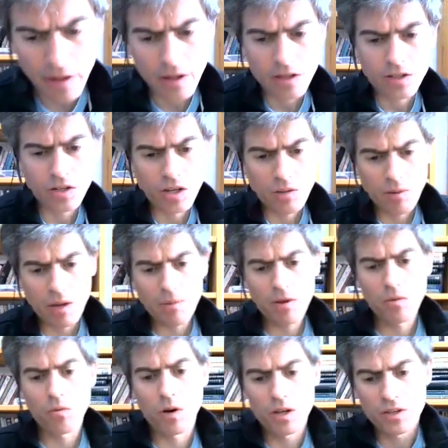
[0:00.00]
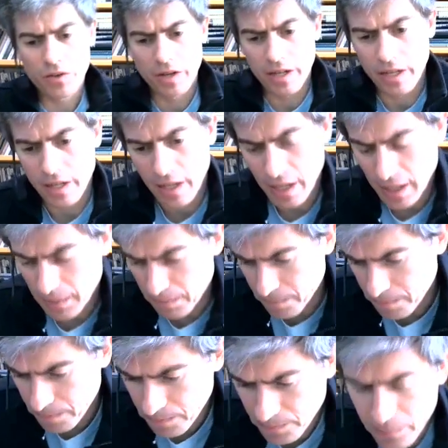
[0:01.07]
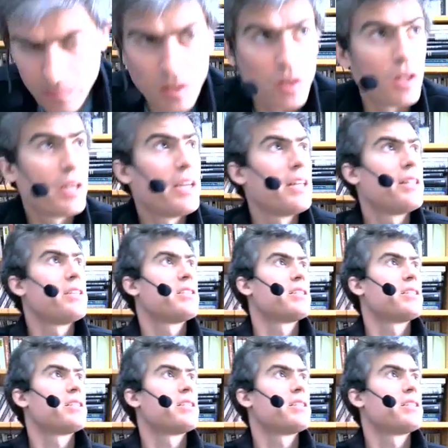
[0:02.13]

So you may be wondering, looking at these